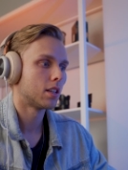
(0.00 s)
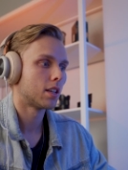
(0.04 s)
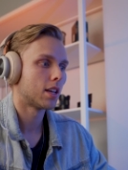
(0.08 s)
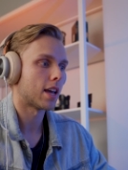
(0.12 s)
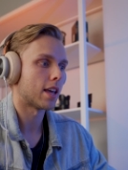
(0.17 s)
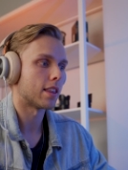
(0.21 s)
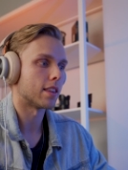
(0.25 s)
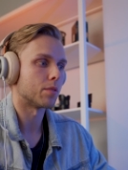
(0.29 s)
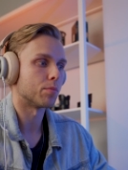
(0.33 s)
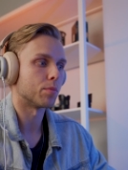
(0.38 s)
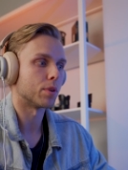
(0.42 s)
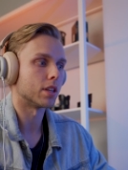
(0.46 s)

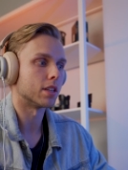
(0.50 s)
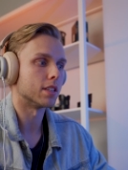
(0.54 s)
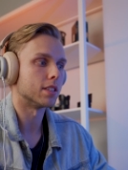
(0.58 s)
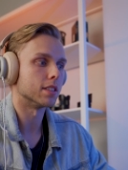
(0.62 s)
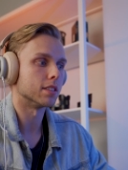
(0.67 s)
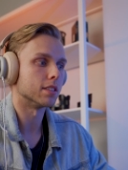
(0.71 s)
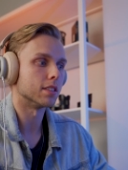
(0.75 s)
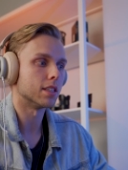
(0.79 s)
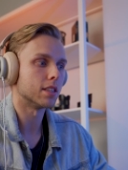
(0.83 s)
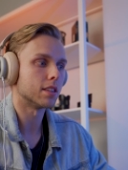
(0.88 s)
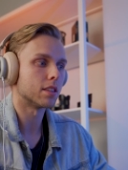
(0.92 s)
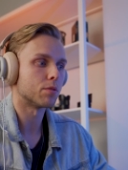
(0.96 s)
And then we can
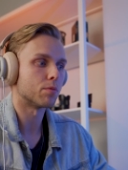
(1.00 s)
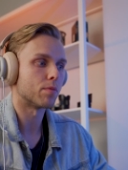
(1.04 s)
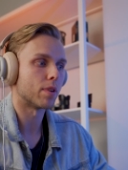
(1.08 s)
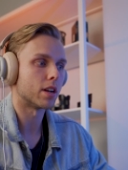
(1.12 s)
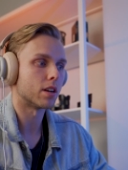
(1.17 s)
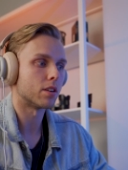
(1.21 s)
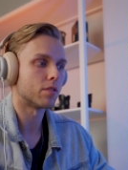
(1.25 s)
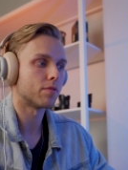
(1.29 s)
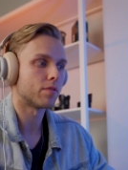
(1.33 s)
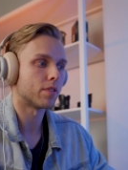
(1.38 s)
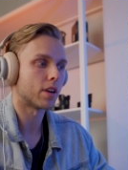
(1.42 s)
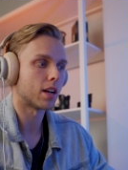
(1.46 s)
delete the
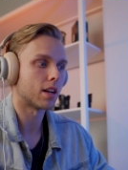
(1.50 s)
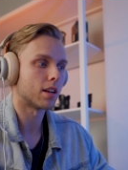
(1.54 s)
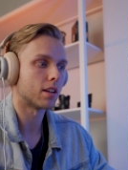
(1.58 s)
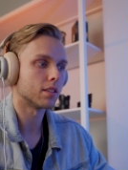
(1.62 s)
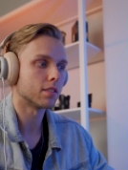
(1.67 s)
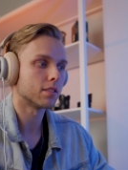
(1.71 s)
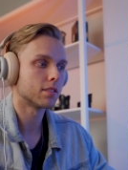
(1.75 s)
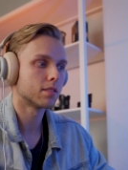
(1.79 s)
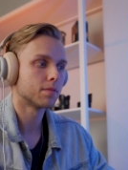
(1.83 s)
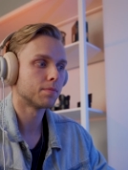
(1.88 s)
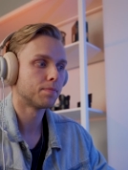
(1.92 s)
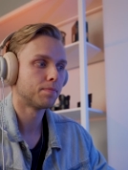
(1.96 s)
render
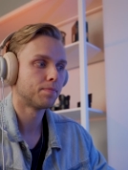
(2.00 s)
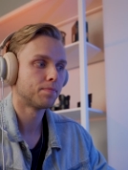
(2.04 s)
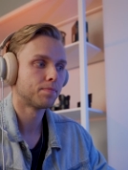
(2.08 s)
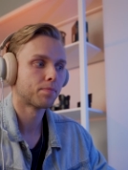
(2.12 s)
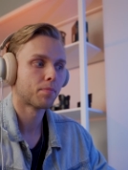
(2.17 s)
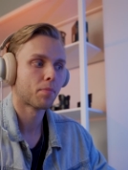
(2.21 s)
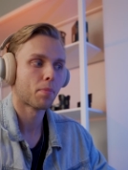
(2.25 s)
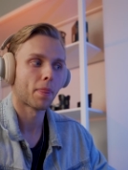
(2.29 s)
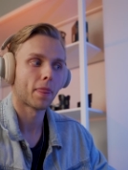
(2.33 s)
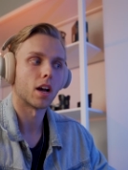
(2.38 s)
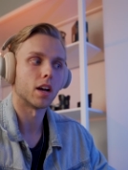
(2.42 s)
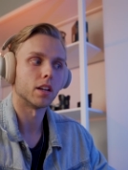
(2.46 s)
files,
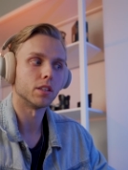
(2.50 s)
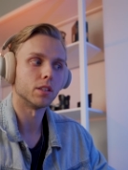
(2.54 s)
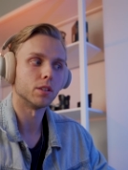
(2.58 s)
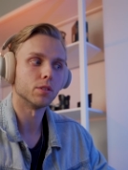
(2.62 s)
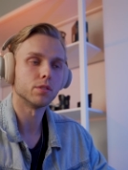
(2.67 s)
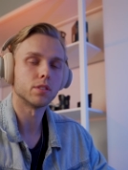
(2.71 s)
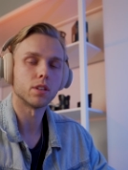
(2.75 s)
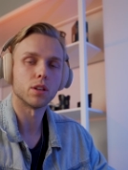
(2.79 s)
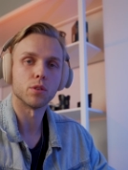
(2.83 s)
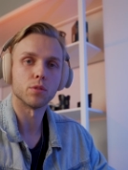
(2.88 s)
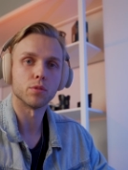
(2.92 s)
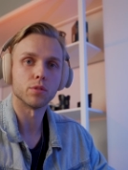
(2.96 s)

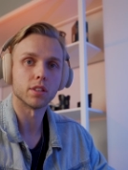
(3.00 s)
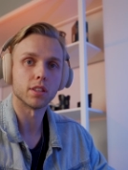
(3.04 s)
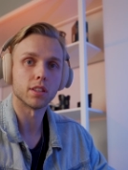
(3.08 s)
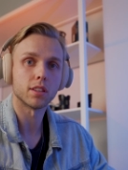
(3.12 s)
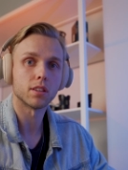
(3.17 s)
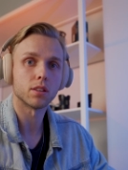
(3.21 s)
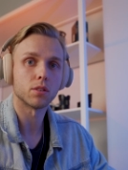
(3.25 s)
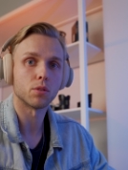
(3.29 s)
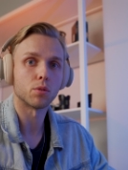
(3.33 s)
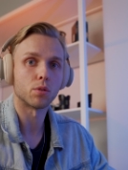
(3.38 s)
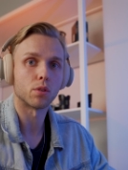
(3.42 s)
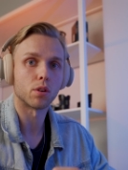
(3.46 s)
unused only
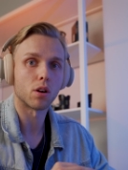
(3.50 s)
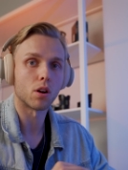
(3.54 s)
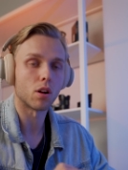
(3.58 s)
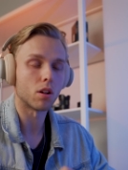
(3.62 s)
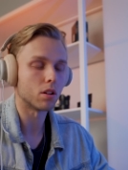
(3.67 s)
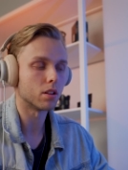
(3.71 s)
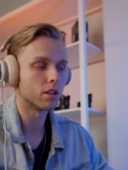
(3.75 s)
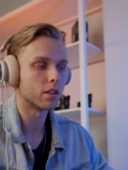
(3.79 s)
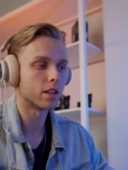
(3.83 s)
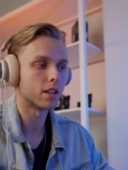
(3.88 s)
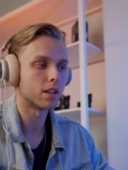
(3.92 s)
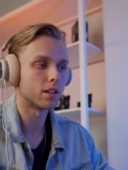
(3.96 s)
or
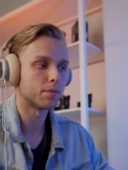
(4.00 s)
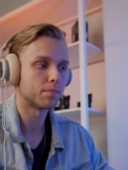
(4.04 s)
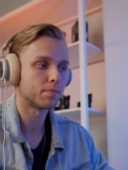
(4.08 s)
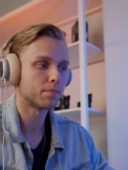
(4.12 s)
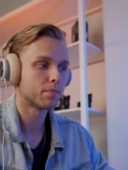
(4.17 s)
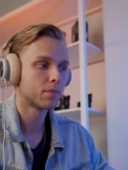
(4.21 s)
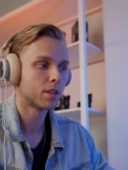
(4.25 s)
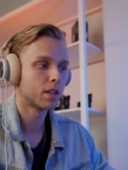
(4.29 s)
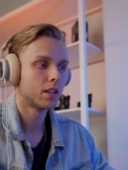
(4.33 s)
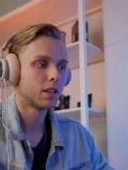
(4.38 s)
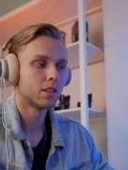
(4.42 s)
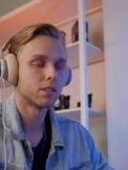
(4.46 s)
all of
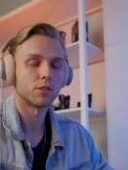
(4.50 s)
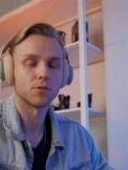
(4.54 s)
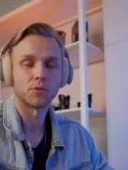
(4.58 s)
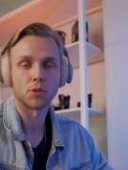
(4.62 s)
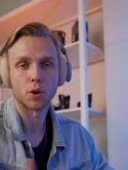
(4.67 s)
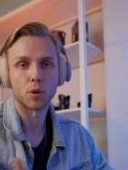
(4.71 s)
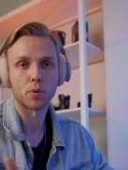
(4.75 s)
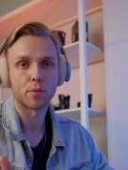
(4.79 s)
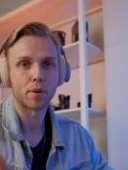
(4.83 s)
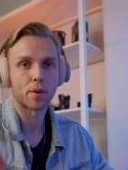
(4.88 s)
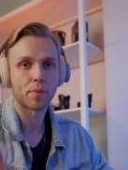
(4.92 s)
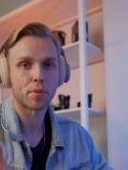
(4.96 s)
them. So if you
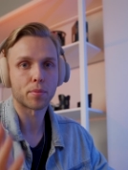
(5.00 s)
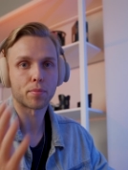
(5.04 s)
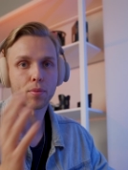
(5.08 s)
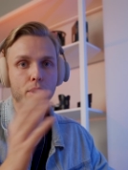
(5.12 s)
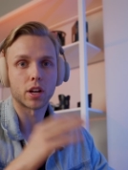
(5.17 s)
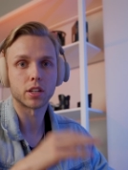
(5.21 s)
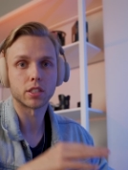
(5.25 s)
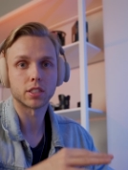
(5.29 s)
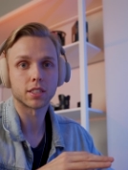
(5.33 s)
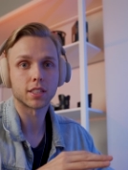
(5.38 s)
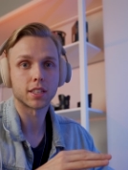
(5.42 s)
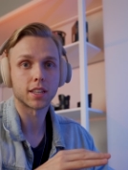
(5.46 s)
open up the
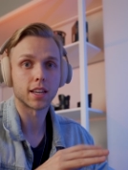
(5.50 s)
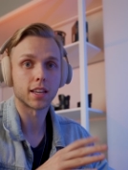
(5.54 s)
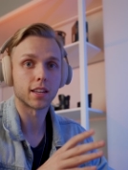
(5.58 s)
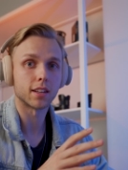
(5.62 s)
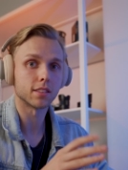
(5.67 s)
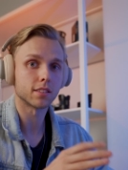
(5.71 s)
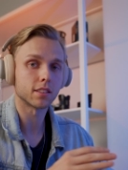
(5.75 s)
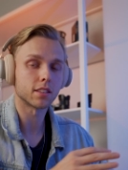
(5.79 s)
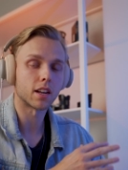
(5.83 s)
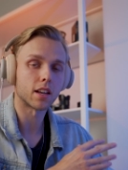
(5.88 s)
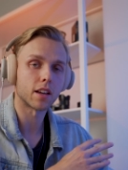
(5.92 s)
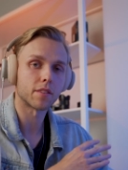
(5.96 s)
project again,
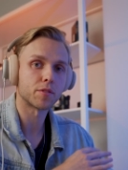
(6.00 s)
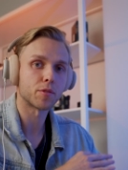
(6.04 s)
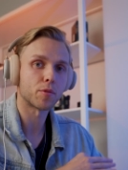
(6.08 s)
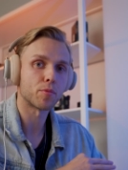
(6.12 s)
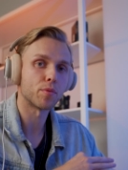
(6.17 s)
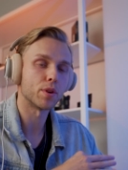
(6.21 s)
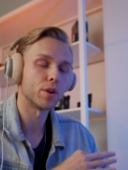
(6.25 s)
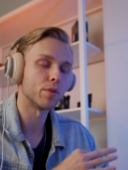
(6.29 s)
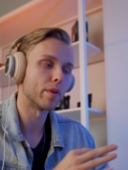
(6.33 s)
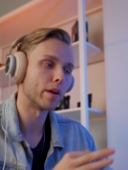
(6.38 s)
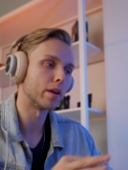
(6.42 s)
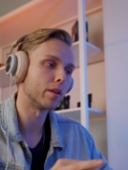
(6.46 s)
it's gonna have to
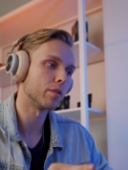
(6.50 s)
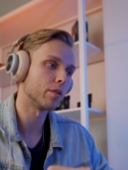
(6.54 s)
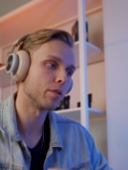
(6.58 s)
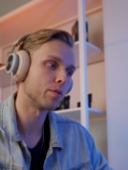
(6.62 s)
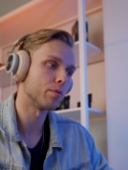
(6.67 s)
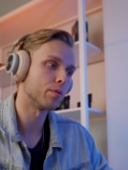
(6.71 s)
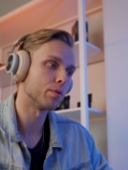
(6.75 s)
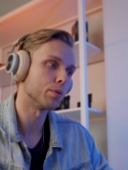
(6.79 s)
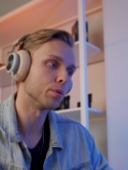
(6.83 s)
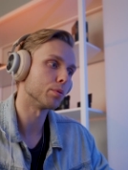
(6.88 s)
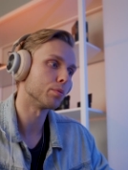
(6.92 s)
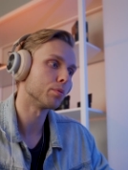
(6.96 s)
re-render
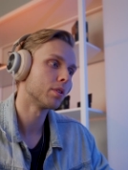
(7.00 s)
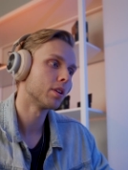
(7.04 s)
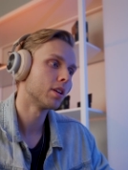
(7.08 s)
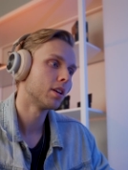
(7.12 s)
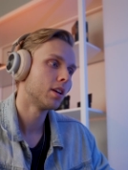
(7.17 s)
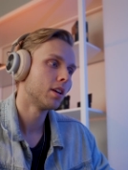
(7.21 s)
through.